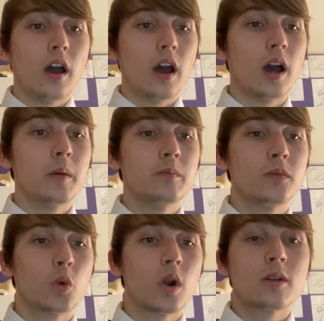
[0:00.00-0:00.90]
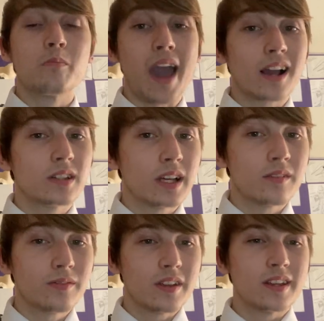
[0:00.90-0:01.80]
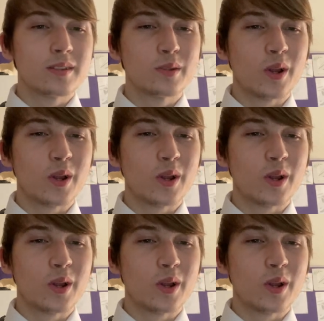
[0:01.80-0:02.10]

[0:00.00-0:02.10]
The word maglev is,